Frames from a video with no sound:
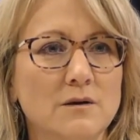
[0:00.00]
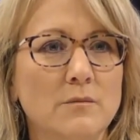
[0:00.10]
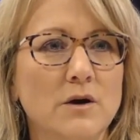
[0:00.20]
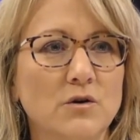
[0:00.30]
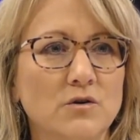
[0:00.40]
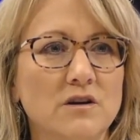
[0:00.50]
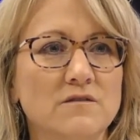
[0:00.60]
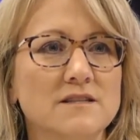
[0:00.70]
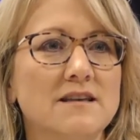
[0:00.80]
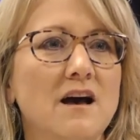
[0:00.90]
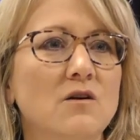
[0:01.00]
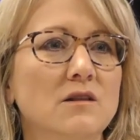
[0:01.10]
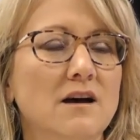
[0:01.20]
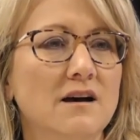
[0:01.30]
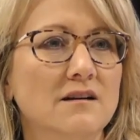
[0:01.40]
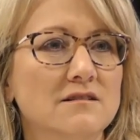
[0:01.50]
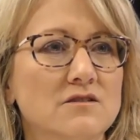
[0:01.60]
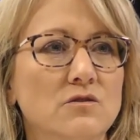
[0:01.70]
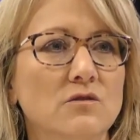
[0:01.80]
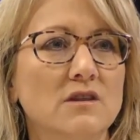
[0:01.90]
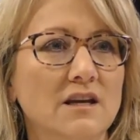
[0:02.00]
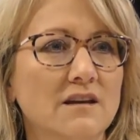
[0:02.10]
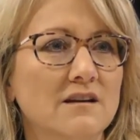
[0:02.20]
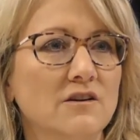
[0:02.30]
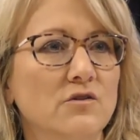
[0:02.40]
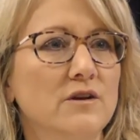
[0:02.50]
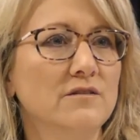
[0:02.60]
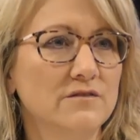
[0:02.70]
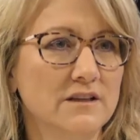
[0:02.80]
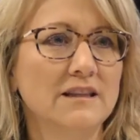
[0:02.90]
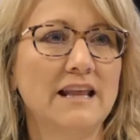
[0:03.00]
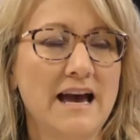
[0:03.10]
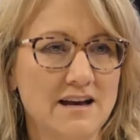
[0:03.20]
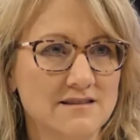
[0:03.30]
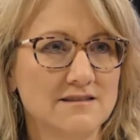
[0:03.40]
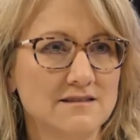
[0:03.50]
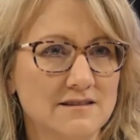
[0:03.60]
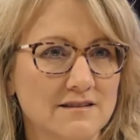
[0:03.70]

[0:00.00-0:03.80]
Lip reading: about grief is, how long do you think grief lasts?